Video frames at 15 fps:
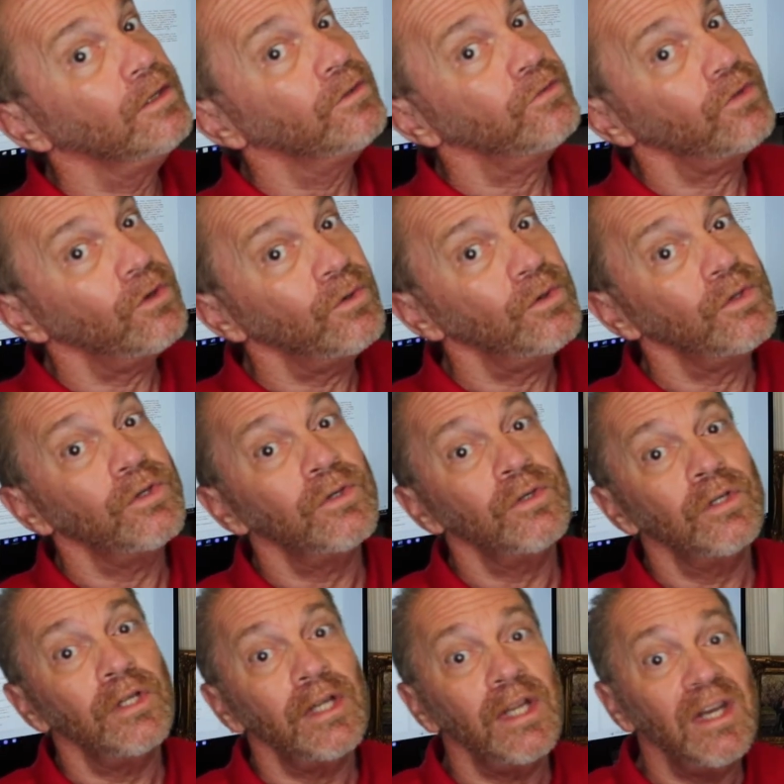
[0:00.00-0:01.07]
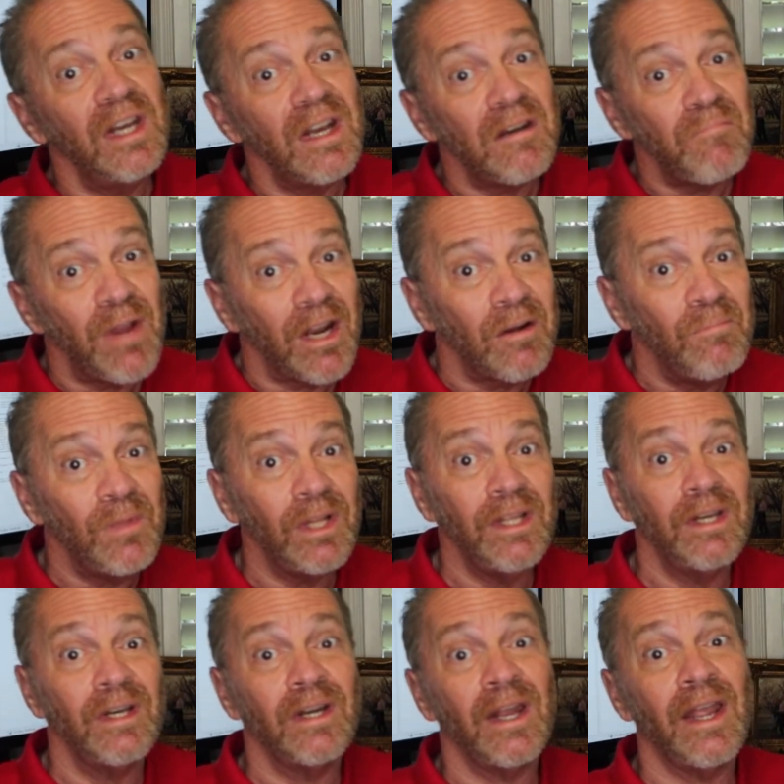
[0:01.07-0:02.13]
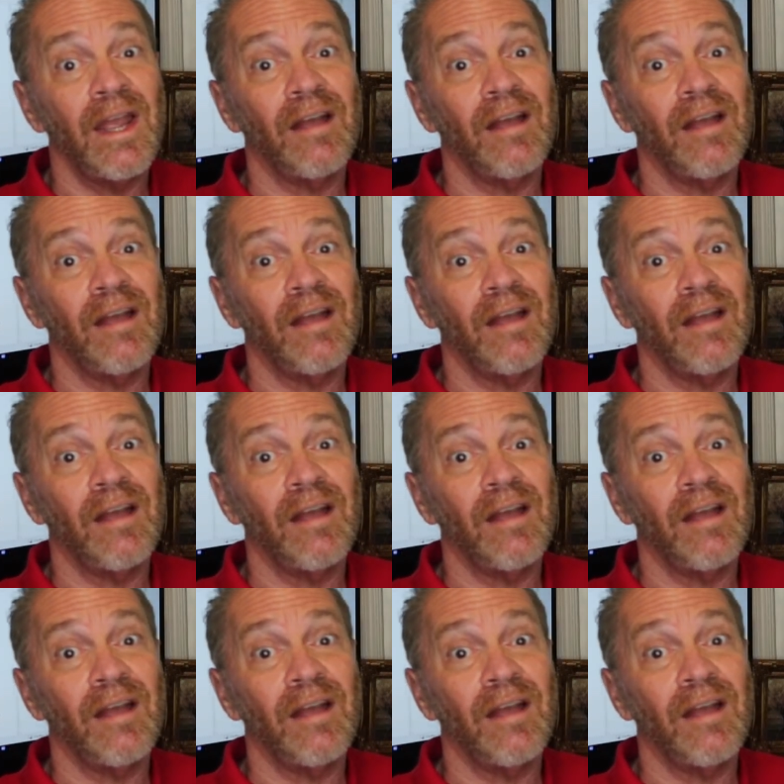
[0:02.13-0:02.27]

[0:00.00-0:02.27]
So you're looking at about $1.5 million